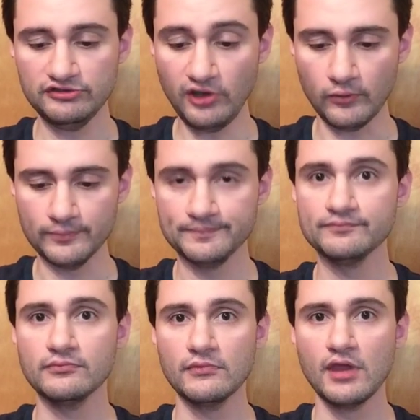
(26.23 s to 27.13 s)
So,
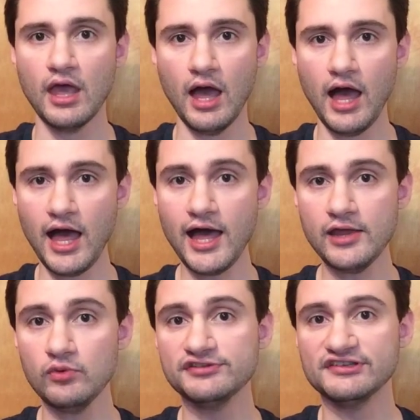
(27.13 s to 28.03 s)

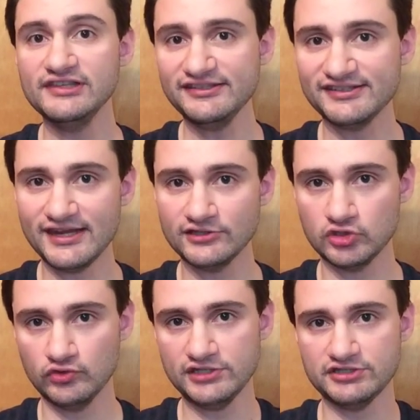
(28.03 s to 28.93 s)
I was listening
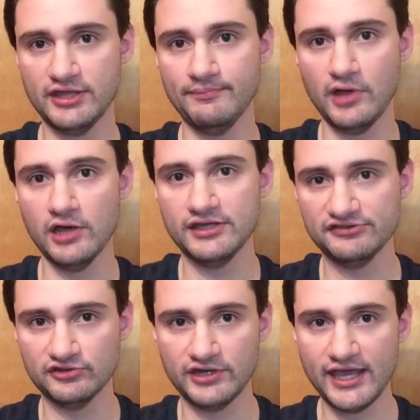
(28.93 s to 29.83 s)
to Rush Limbaugh
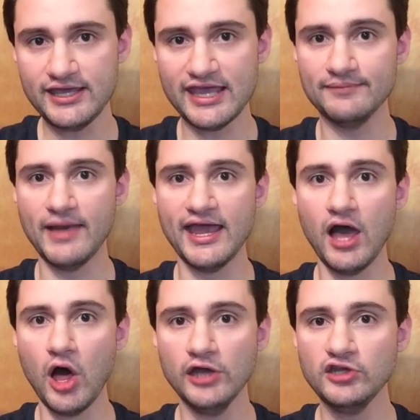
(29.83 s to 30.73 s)
yesterday in my
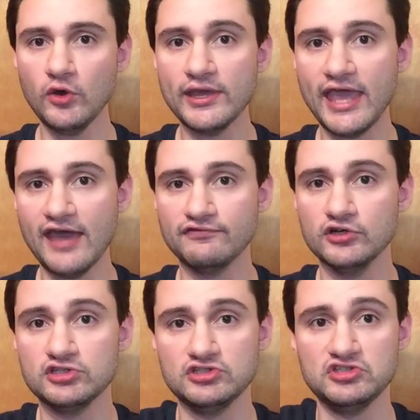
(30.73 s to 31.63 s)
ongoing effort